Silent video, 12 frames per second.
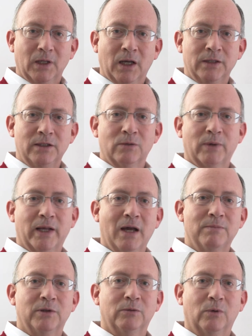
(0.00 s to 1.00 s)
And yet what
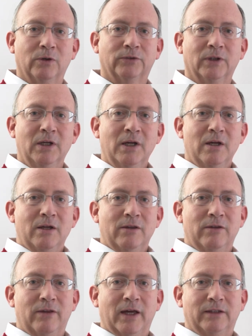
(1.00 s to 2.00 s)
happened was
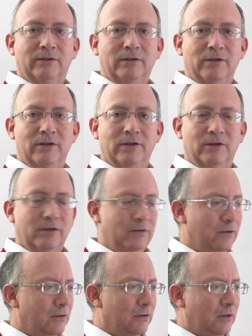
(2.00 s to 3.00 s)
that
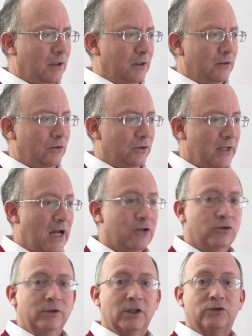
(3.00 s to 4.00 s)
the
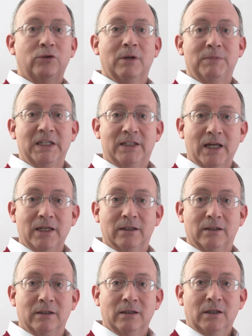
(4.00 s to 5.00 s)
action that should have been
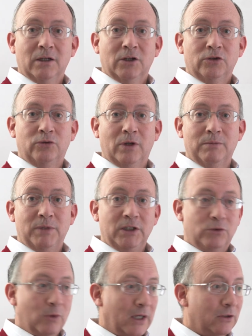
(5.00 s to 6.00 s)
taken should have
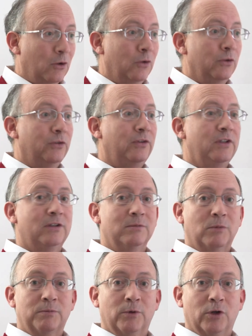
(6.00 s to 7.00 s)
been to act on the
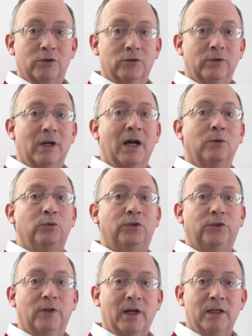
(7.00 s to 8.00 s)
system of production
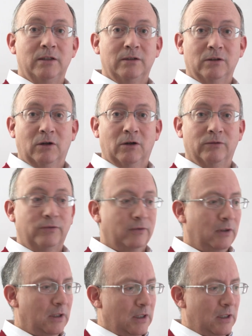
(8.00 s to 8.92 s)
outside of